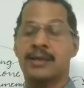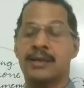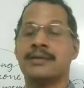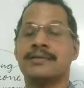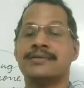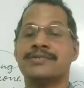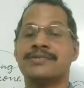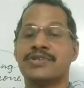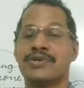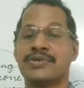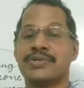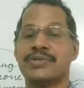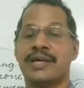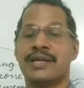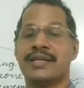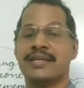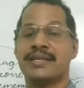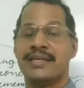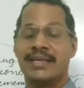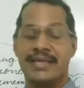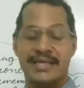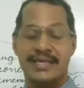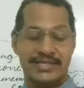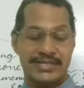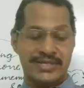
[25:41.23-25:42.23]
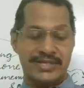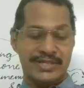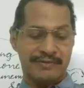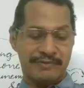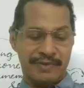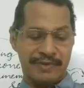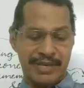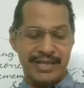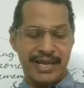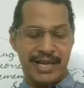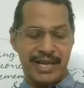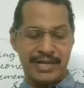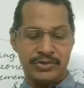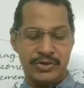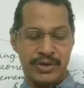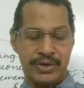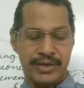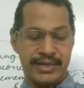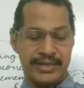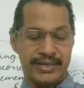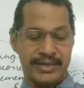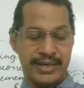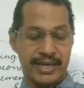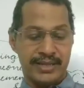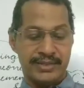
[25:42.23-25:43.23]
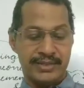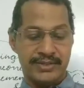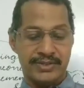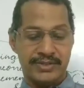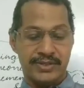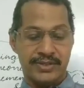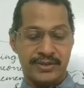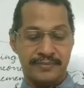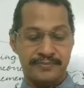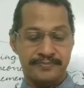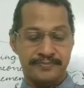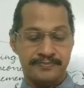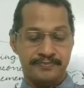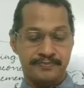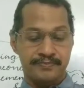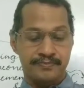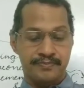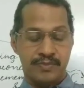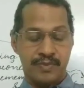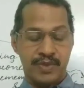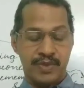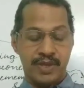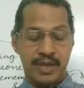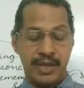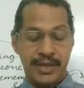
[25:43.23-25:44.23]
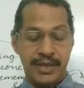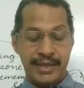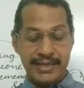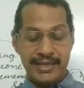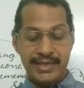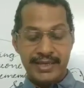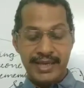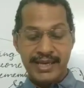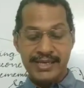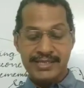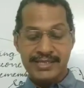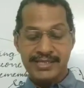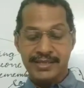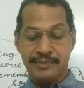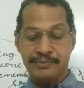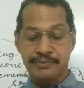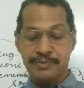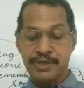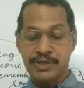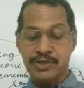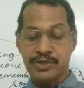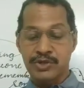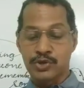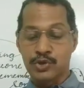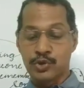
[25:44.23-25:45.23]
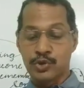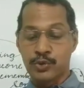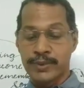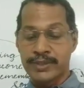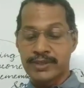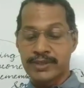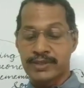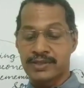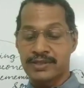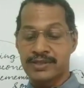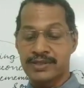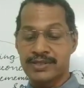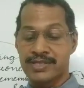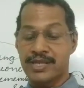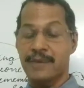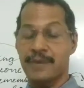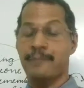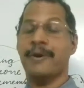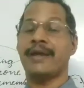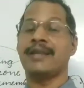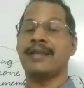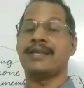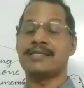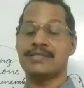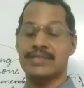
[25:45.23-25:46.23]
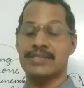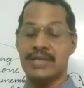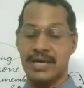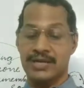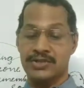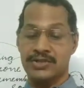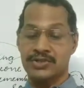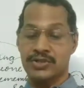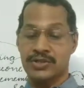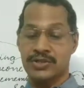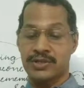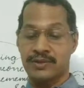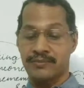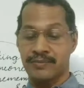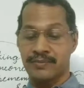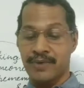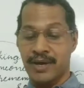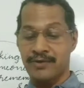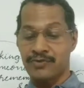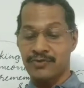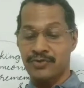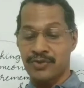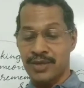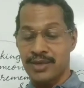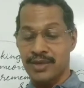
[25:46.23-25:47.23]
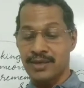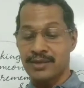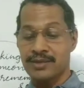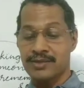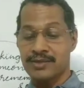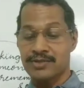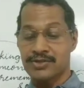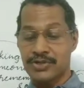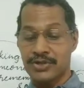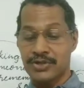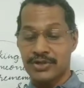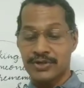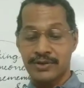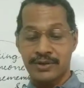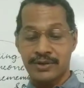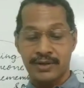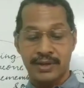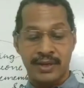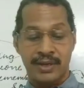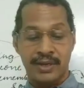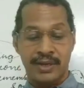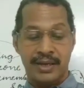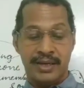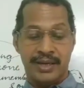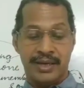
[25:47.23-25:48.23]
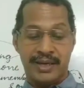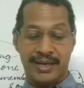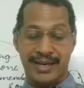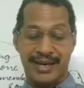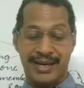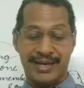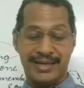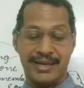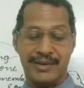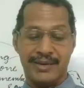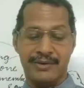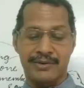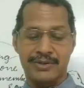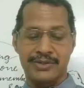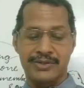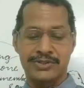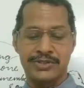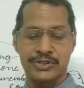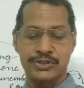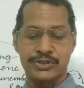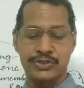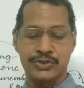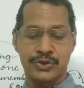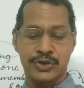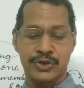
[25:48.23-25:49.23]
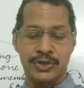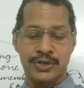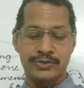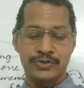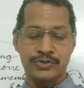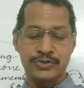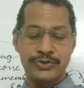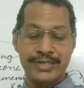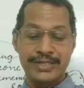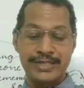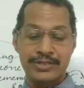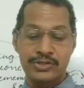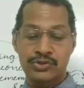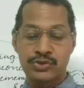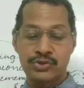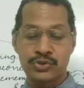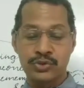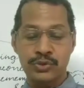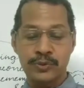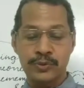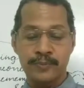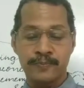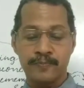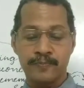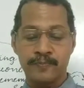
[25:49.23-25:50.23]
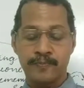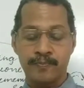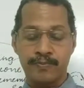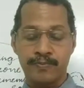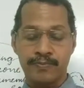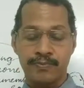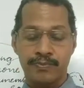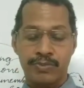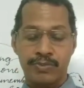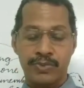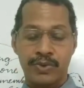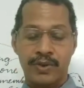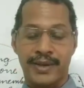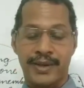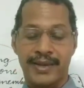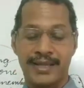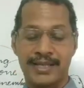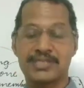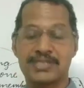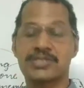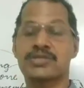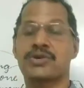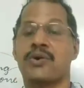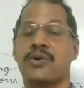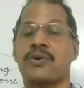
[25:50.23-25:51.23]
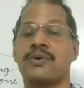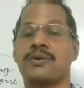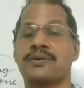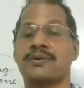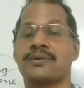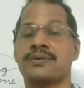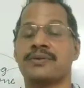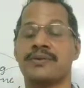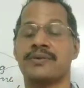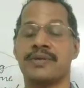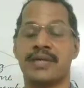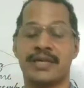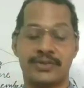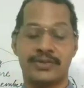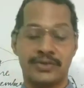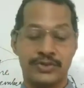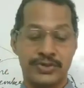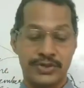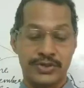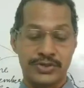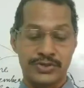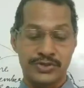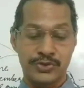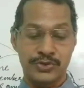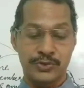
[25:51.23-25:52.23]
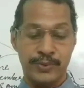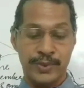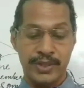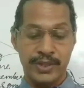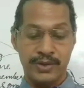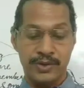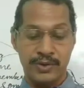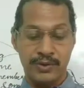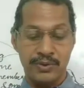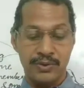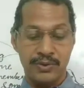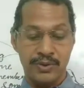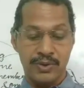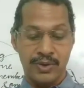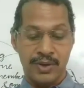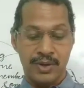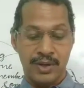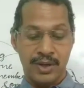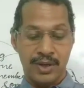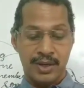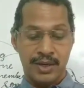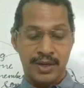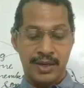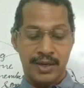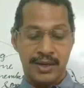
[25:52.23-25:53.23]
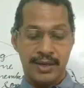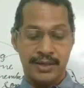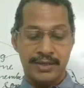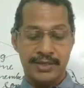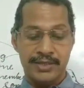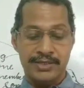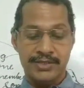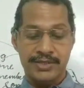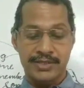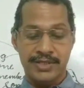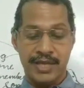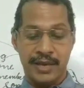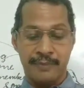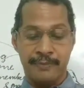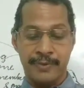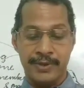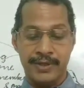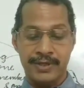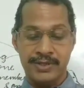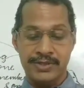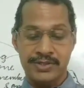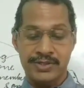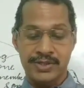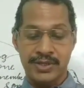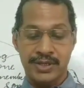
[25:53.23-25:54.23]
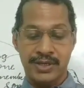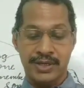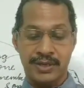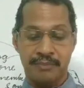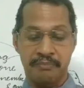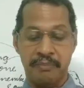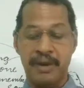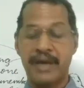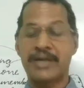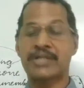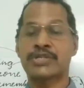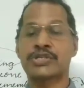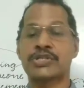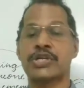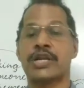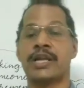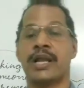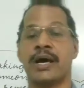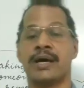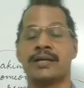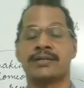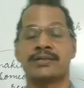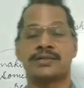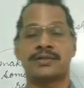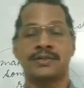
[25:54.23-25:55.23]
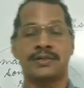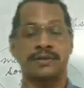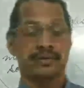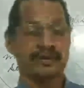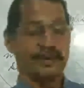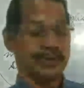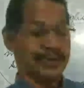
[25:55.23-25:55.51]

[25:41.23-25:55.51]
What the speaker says: So then he's very casually he tells, it has something to do with Japanese art, I think, sir. Karate or jujitsu. Okay, it is called. Okay, jujitsu we know. It is a Japanese martial art.